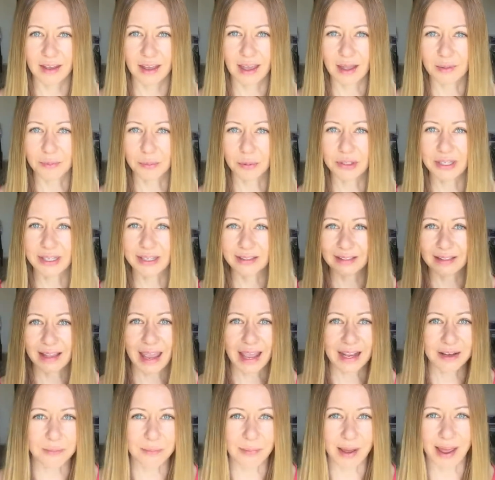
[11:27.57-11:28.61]
and putting
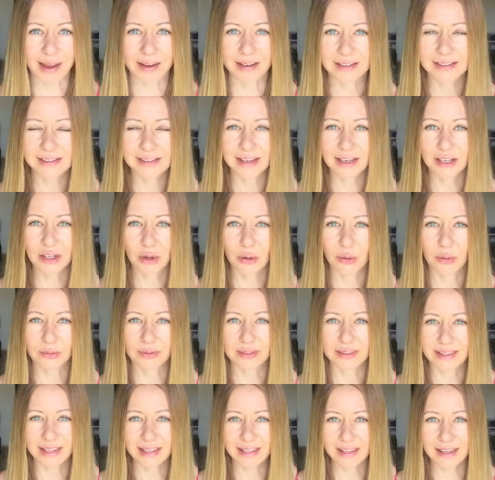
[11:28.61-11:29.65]
landmines in your own
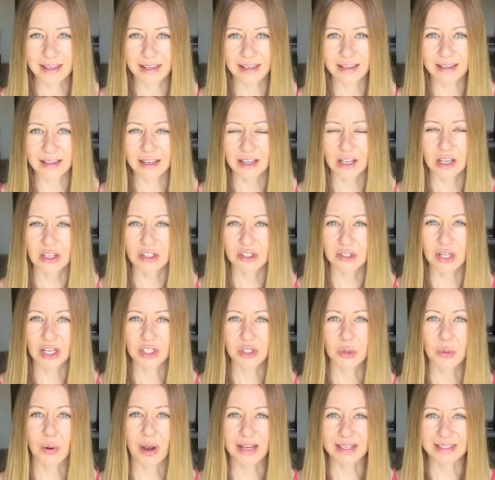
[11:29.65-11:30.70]
thinking so
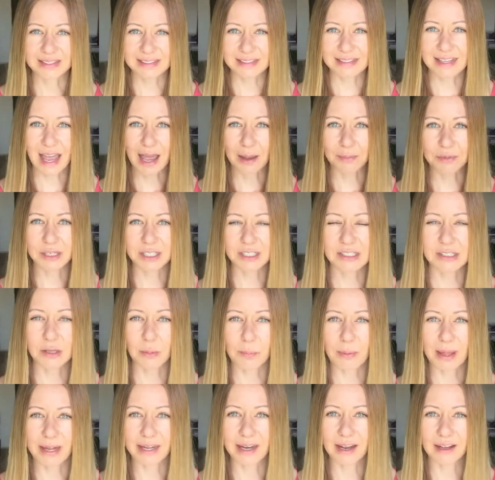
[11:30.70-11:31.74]
that you accept
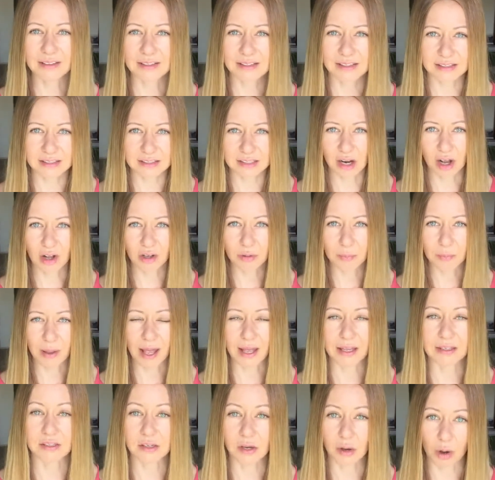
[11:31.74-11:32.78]
somebody else's dogma
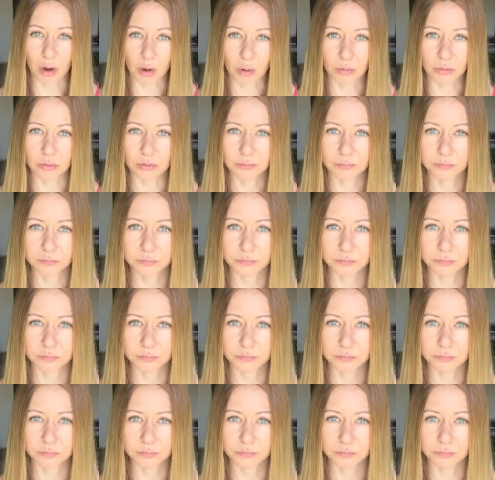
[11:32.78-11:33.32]
as your own.